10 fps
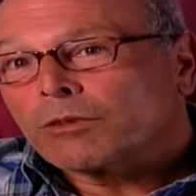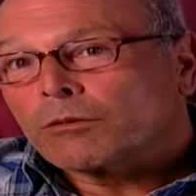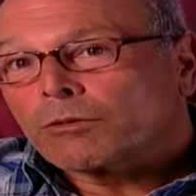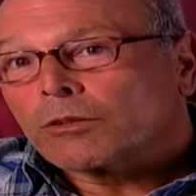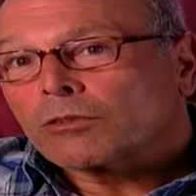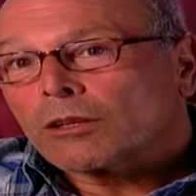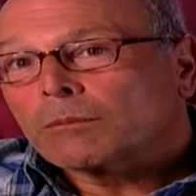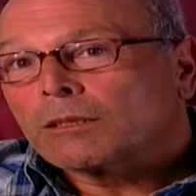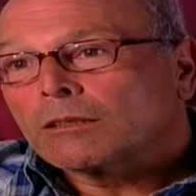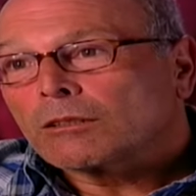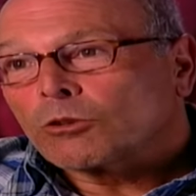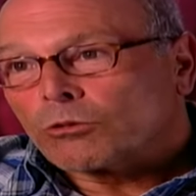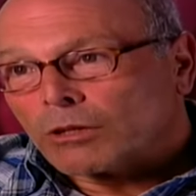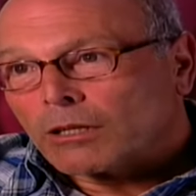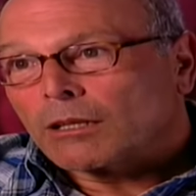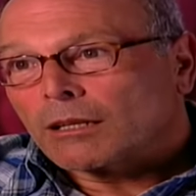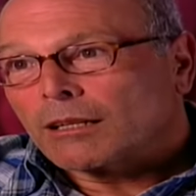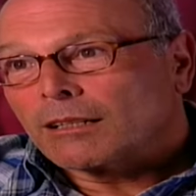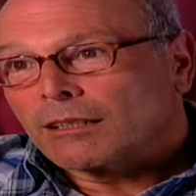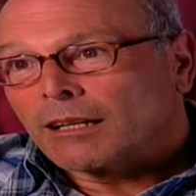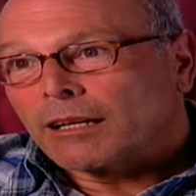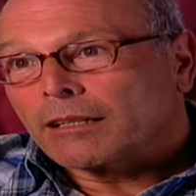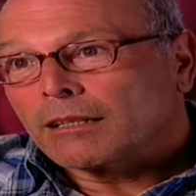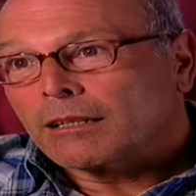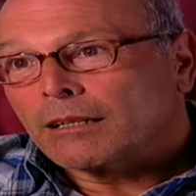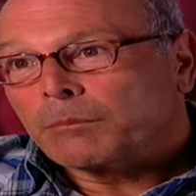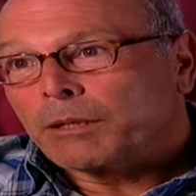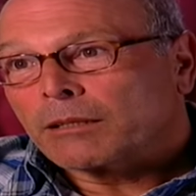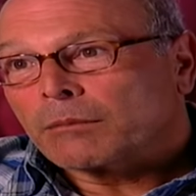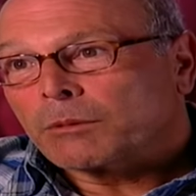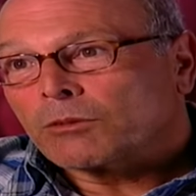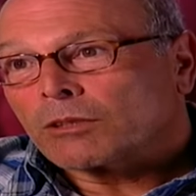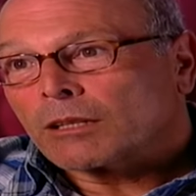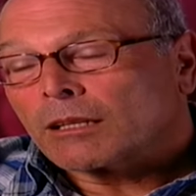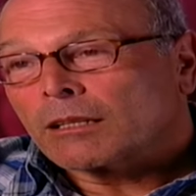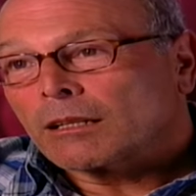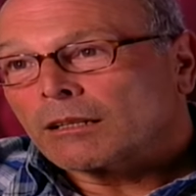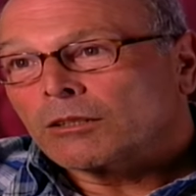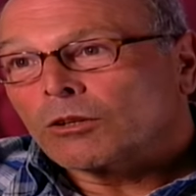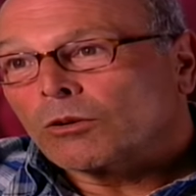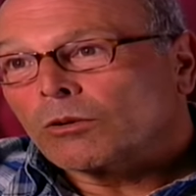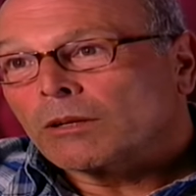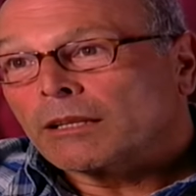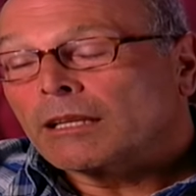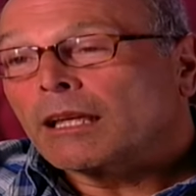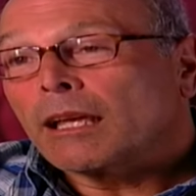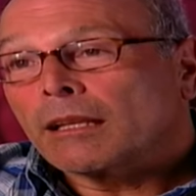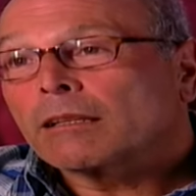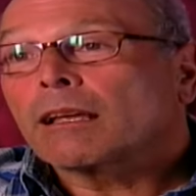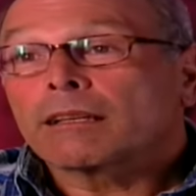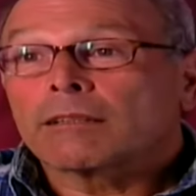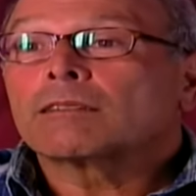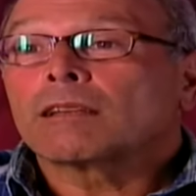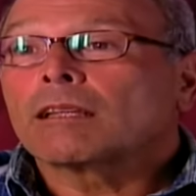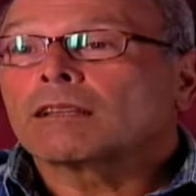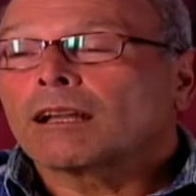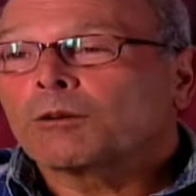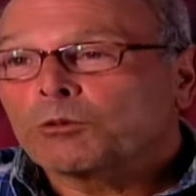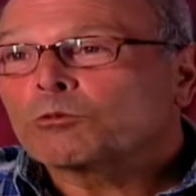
for the first time, didn't agree a lot about the music, and you know, in the end, I can say that I was